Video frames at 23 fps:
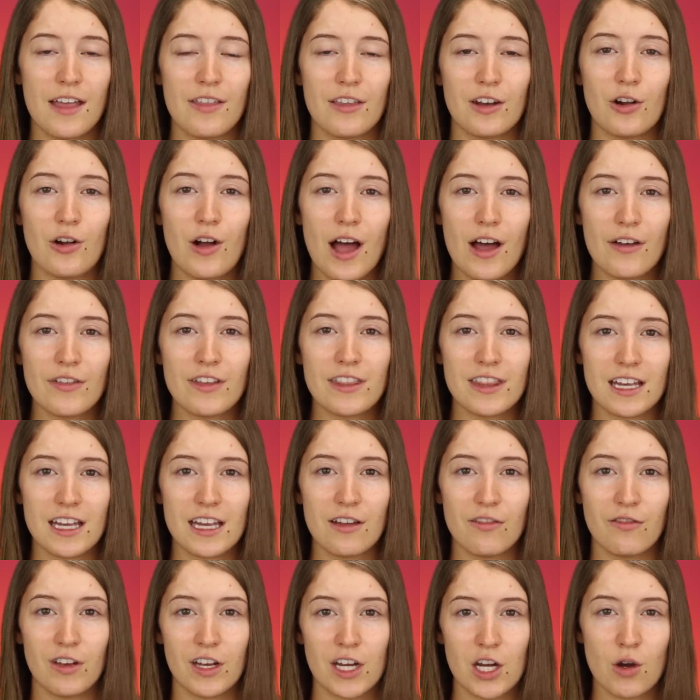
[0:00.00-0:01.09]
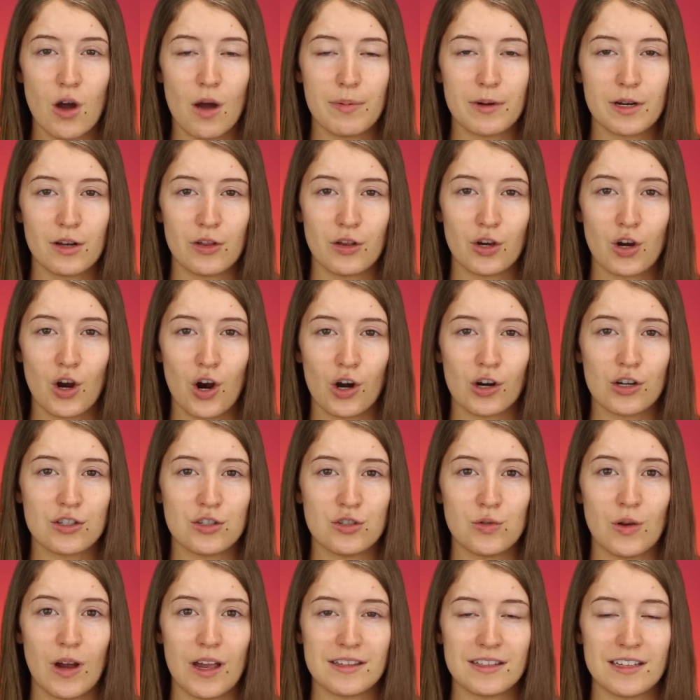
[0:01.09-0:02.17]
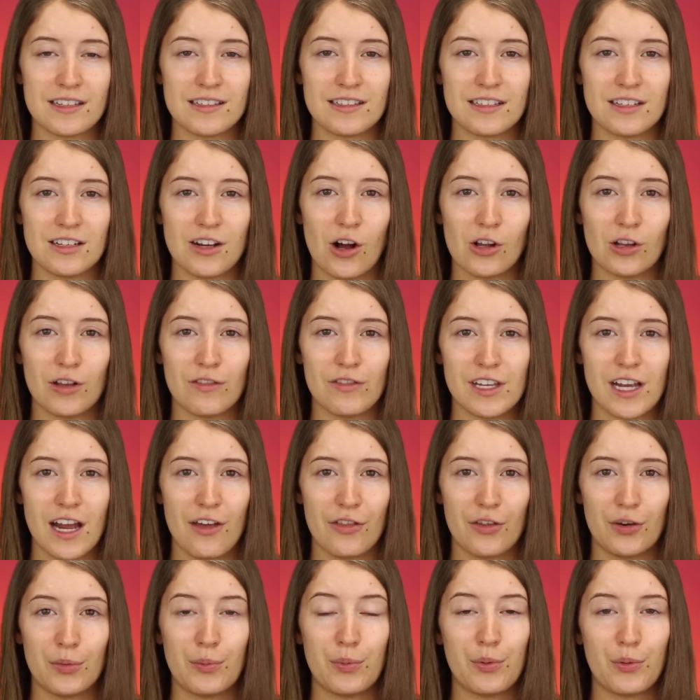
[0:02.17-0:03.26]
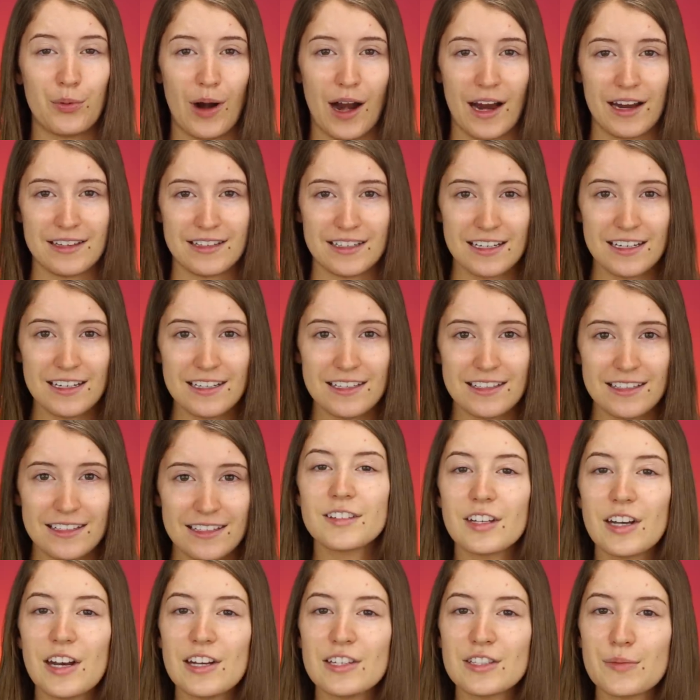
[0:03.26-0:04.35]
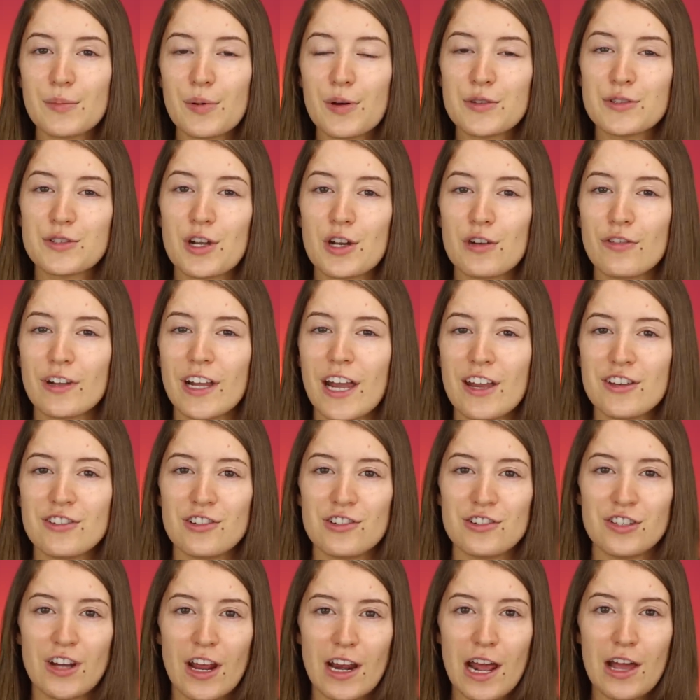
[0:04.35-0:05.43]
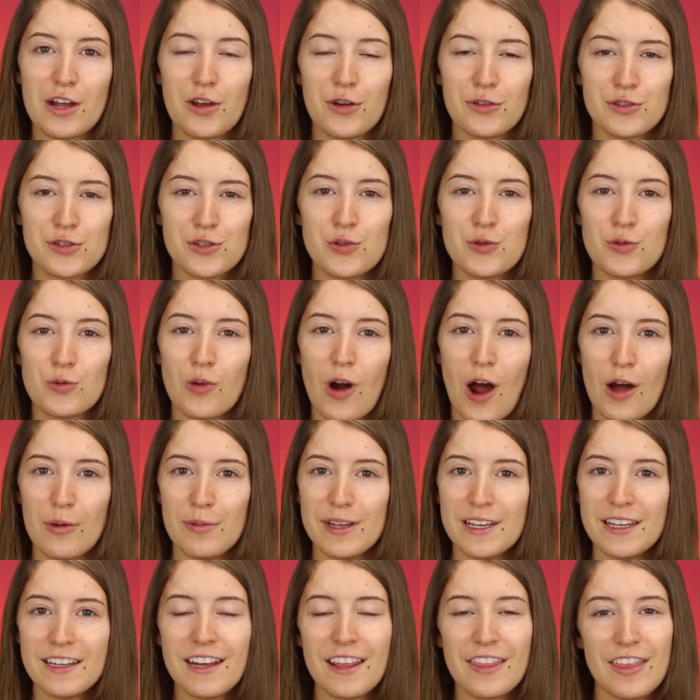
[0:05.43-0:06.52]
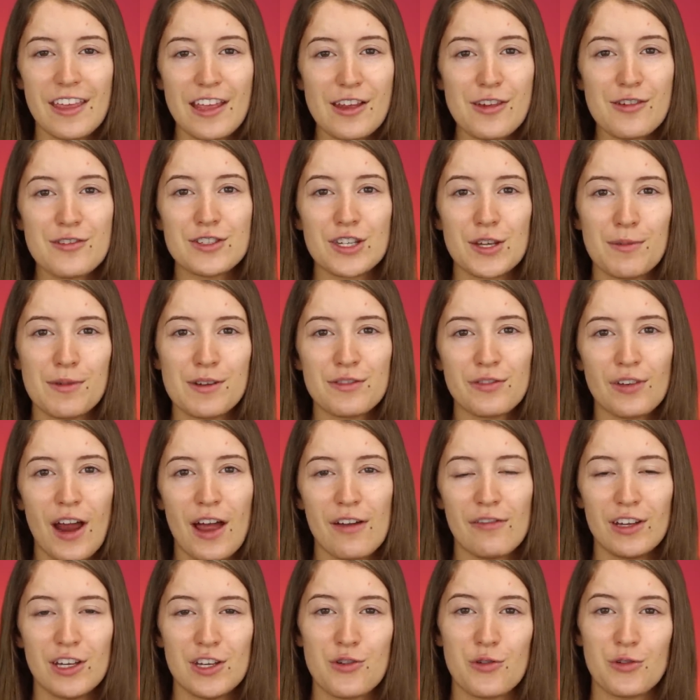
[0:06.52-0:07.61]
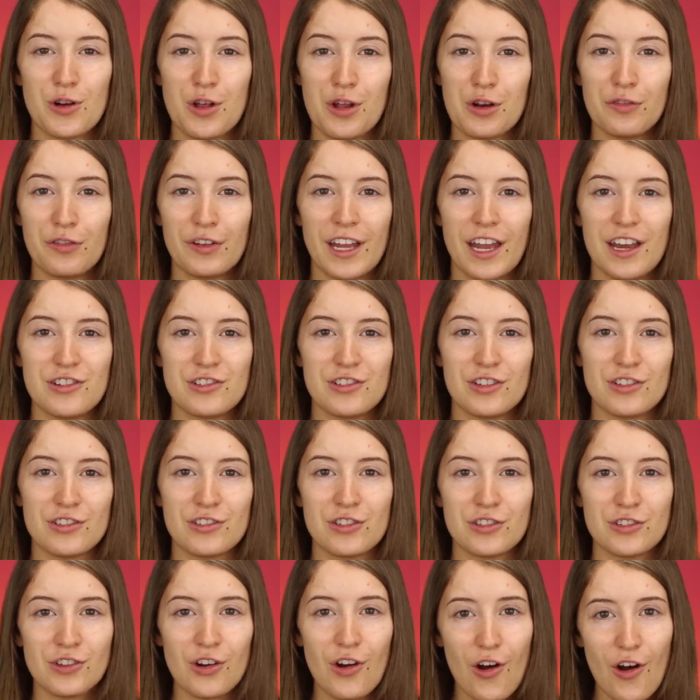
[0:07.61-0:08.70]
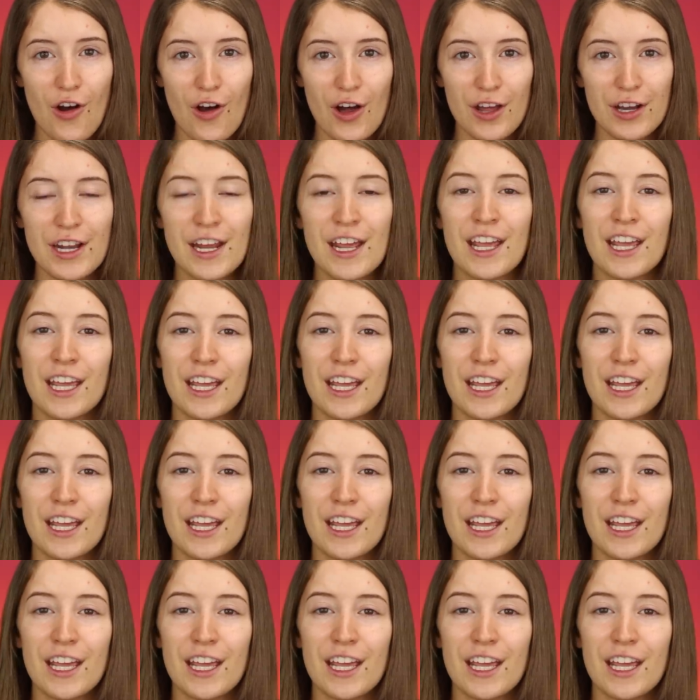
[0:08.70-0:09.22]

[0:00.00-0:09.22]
and then I'll have the video up here in the card so you guys can see all of the other prizes. Today's post notification shout out goes to Robin. Thank you so much for having your notifications turned on.